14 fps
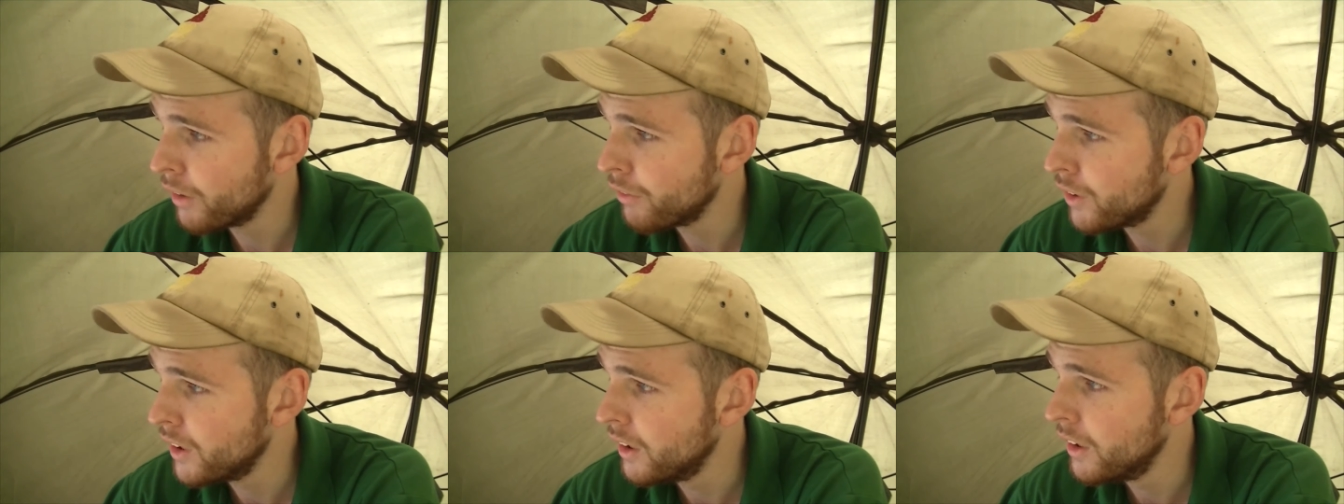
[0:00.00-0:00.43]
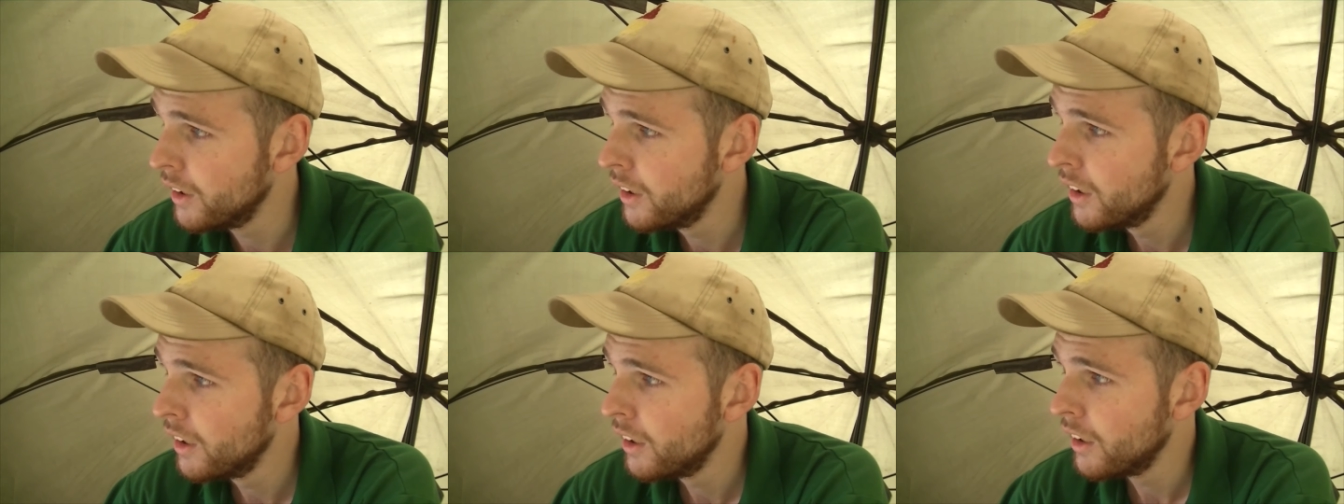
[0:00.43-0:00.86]
seen a
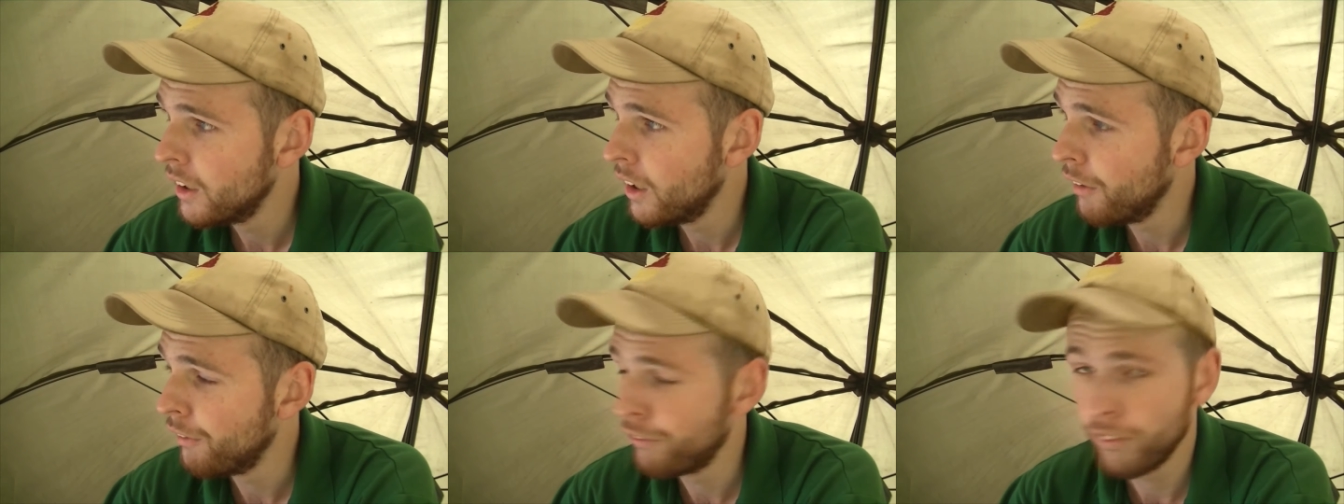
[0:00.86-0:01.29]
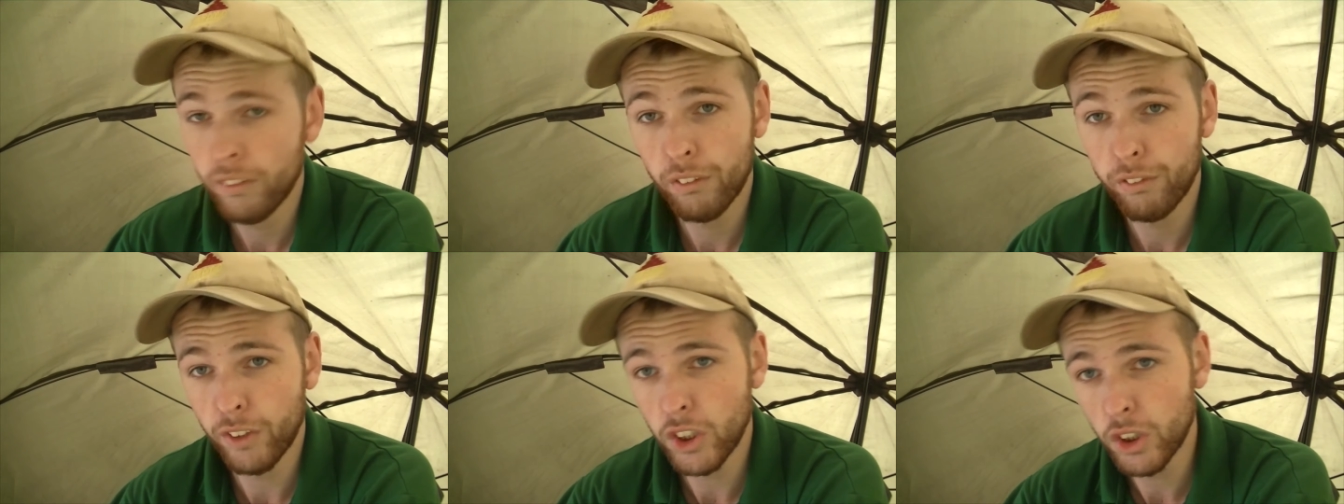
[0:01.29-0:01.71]

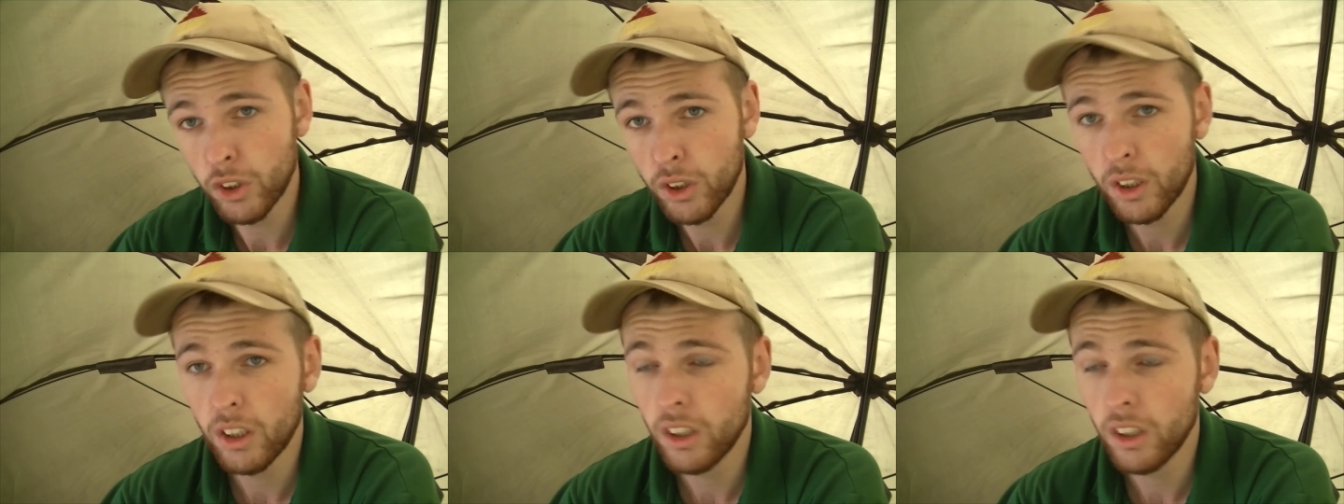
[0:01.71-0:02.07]
fish just